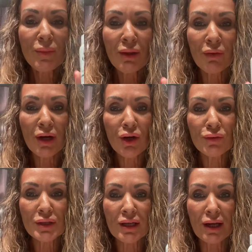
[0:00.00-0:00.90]
Very
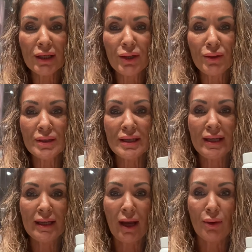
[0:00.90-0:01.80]
often I use
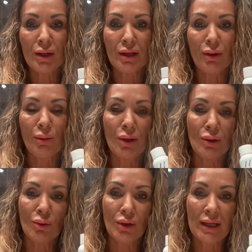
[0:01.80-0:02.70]
the coconut one
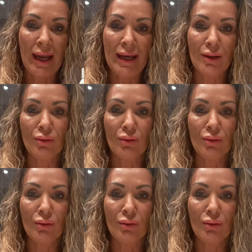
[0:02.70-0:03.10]
or the kale.